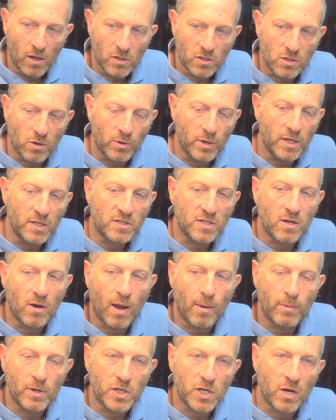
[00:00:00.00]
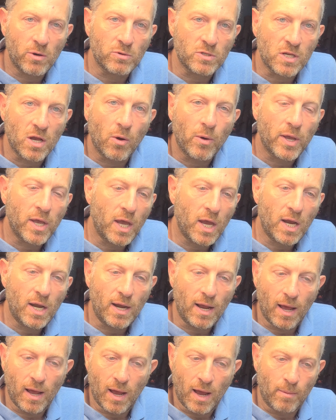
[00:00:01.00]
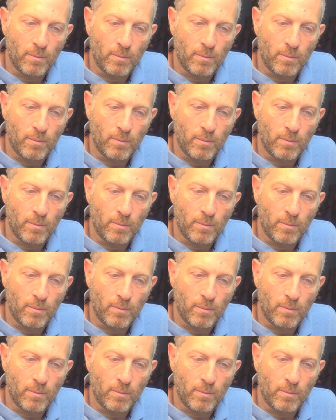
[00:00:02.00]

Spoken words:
So it needs to know how much air is going in,